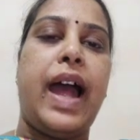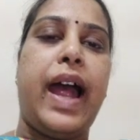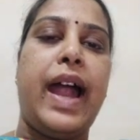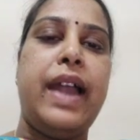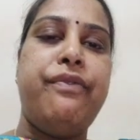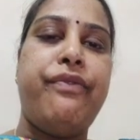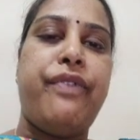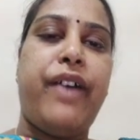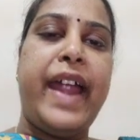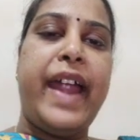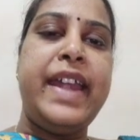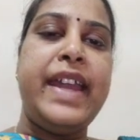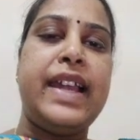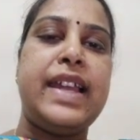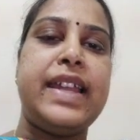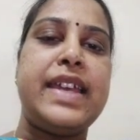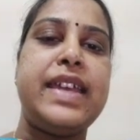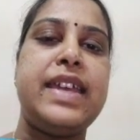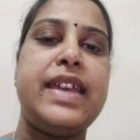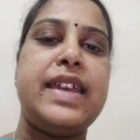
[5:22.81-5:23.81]
And
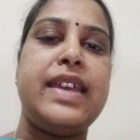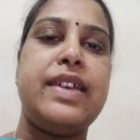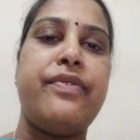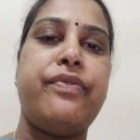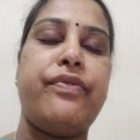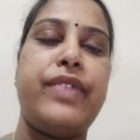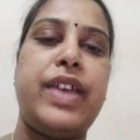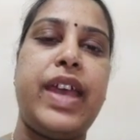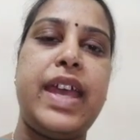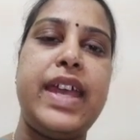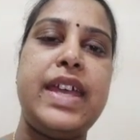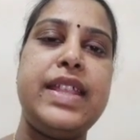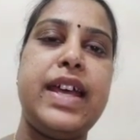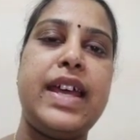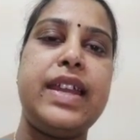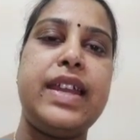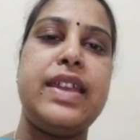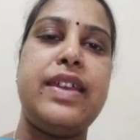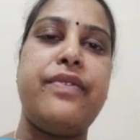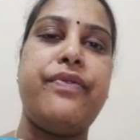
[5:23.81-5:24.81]
finally, if
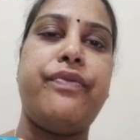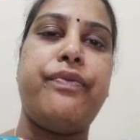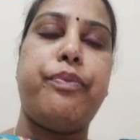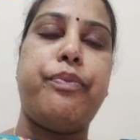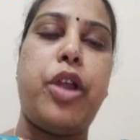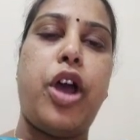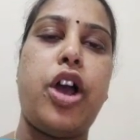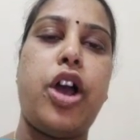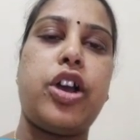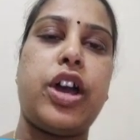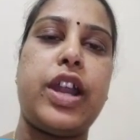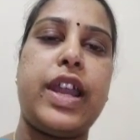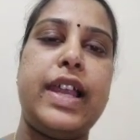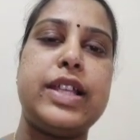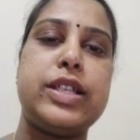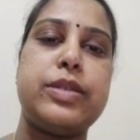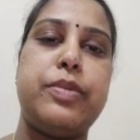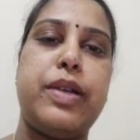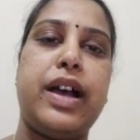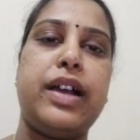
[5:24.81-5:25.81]
either if block or
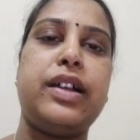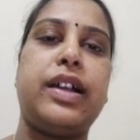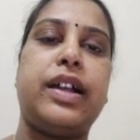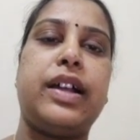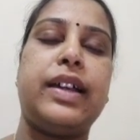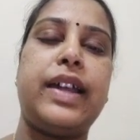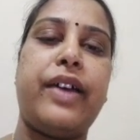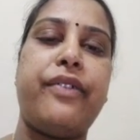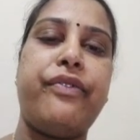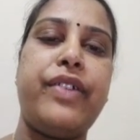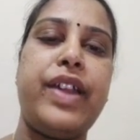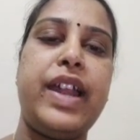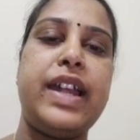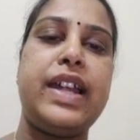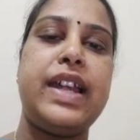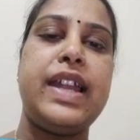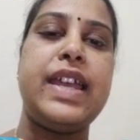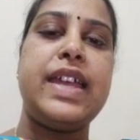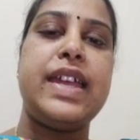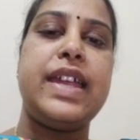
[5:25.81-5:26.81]
else block,
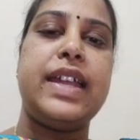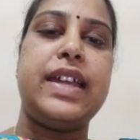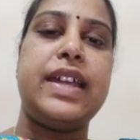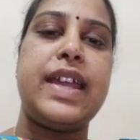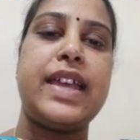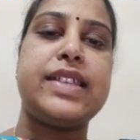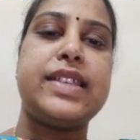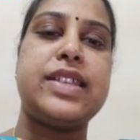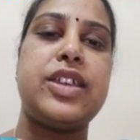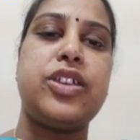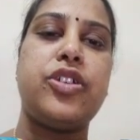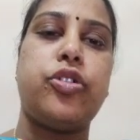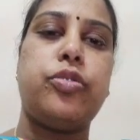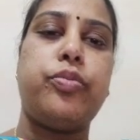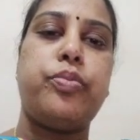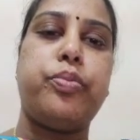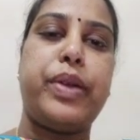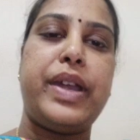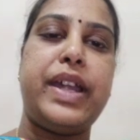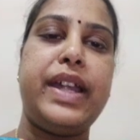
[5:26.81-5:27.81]
definitely it
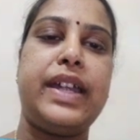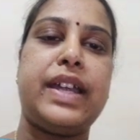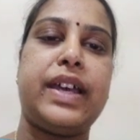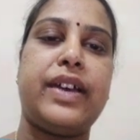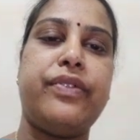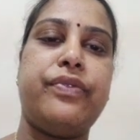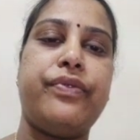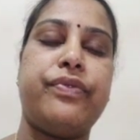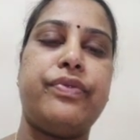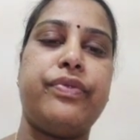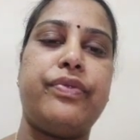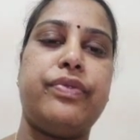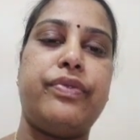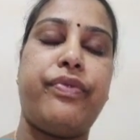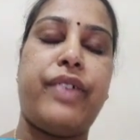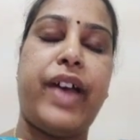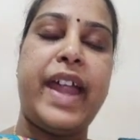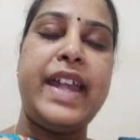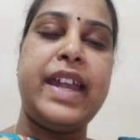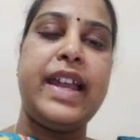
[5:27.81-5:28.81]
execute printf,
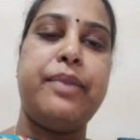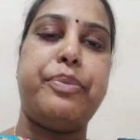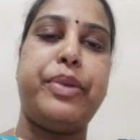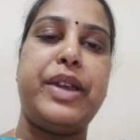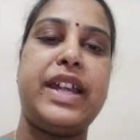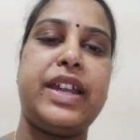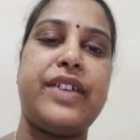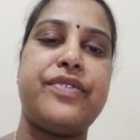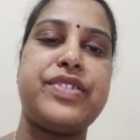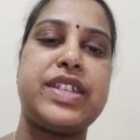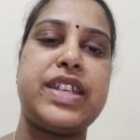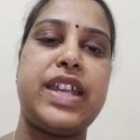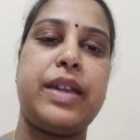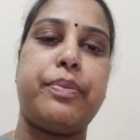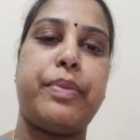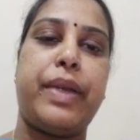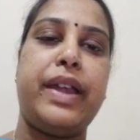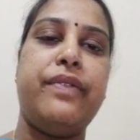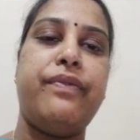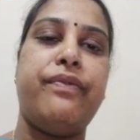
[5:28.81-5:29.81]
final printf
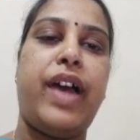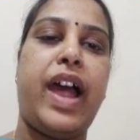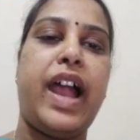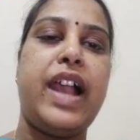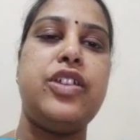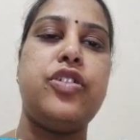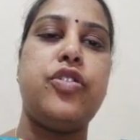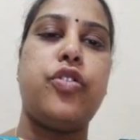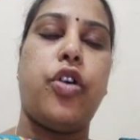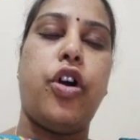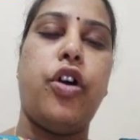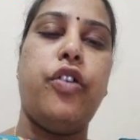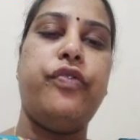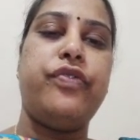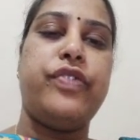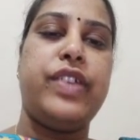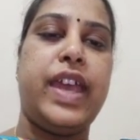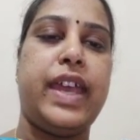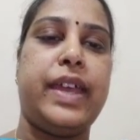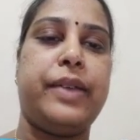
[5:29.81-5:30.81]
statement value
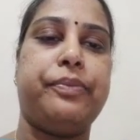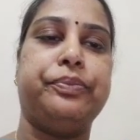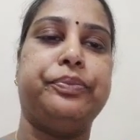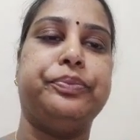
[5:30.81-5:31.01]
of a.